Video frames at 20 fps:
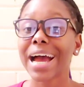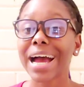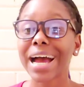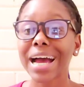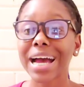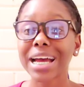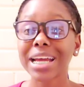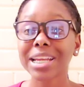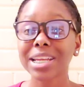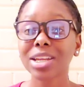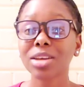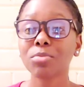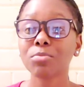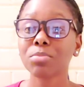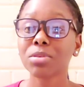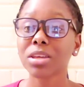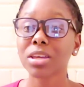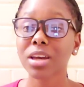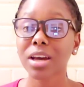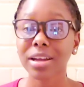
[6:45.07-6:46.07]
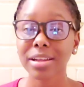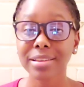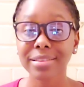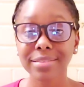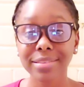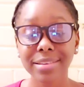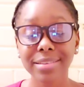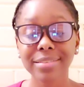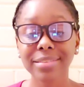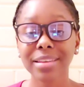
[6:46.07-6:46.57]
and be
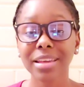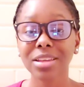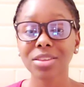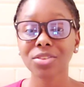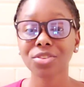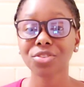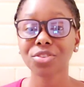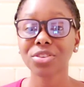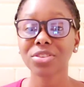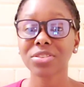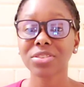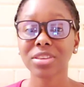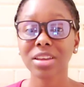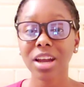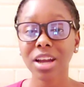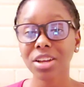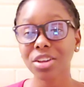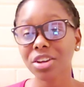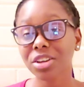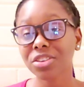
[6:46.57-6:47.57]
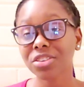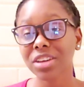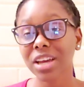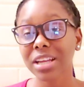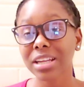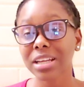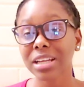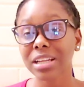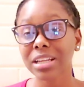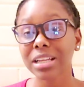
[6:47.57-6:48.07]
consistent. So just start your
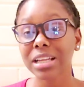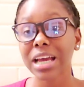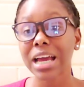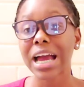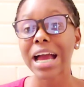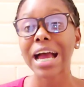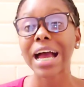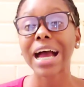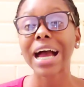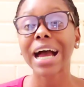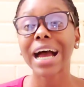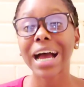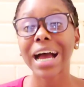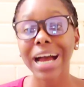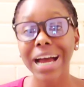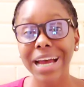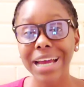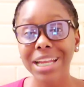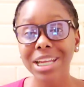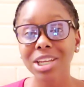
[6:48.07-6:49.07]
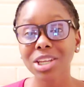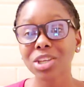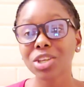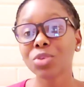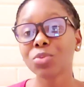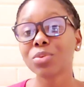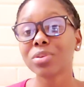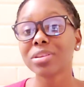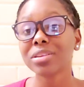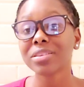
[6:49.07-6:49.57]
channel and
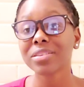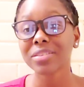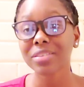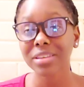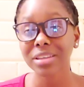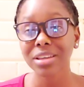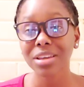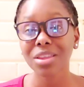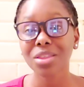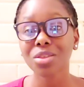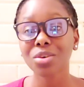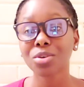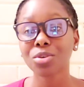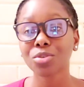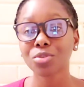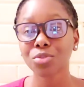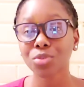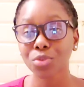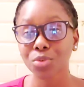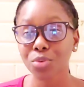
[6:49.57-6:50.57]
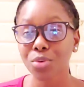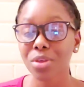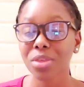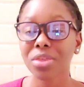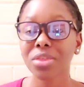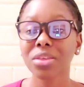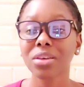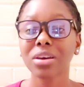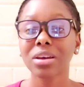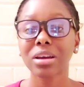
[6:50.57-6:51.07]
you will see the growth
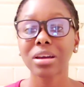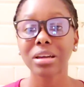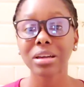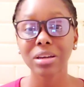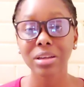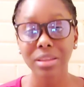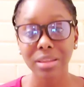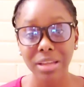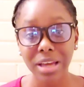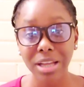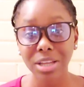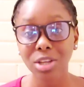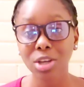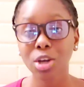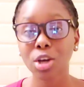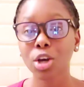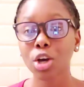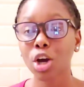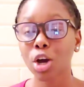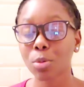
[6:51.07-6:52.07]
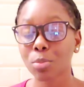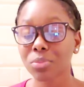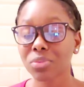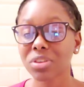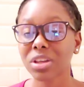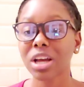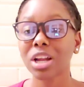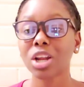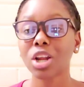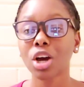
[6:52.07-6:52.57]
that
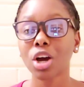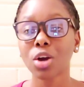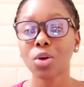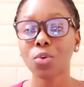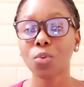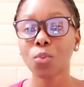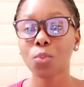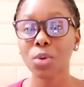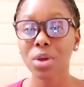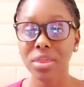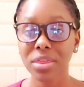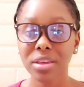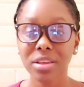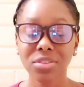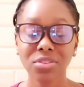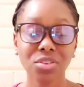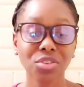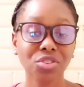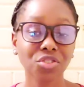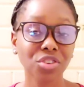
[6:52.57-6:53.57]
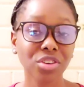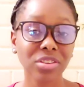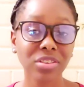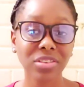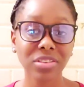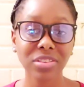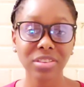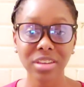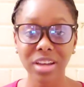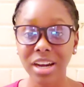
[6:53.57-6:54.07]
comes along with it. So
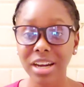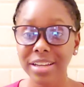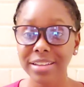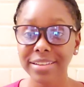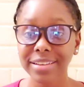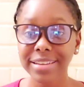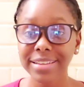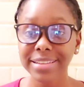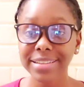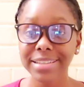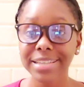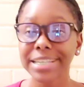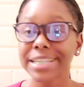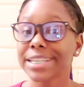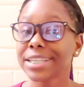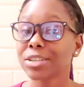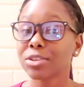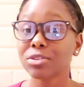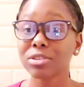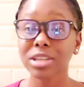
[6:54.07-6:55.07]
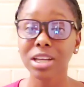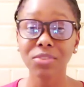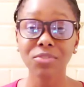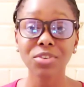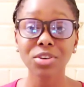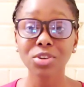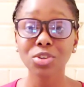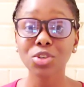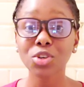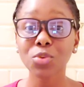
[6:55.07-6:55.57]
just start it. You'll
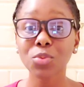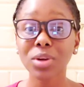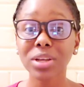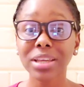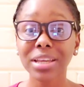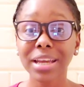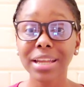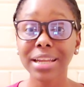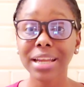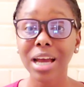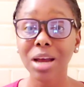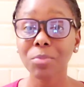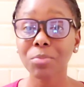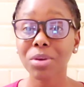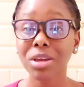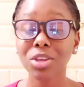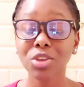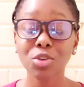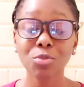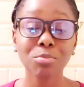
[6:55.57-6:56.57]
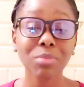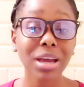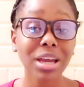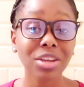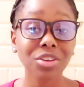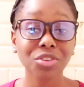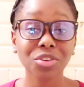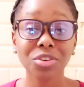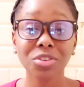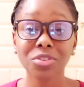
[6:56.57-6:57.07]
never know what can happen. You
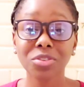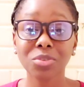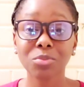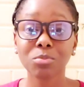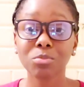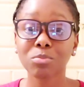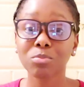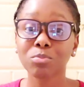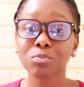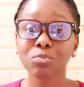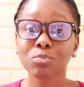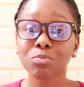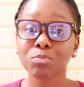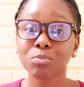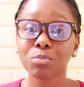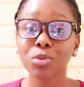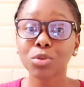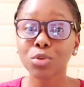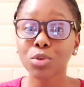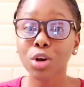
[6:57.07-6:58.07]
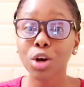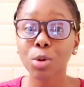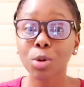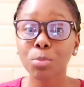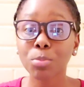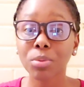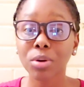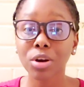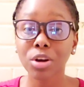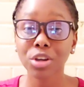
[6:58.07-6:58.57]
might just blow
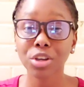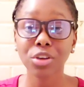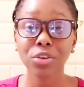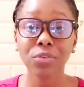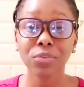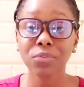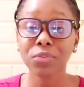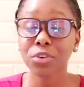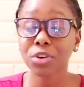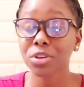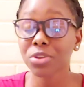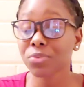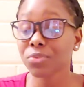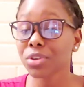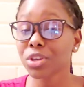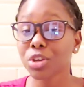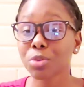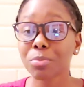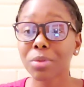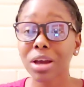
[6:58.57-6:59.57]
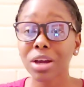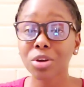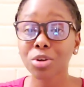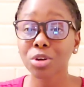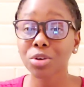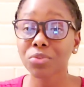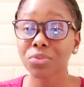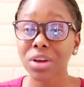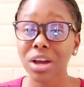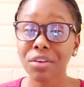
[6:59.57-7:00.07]
up, or your first video might
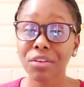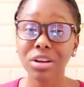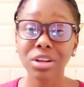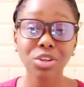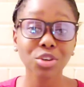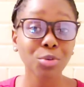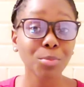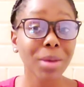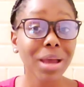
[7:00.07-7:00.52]
go viral. You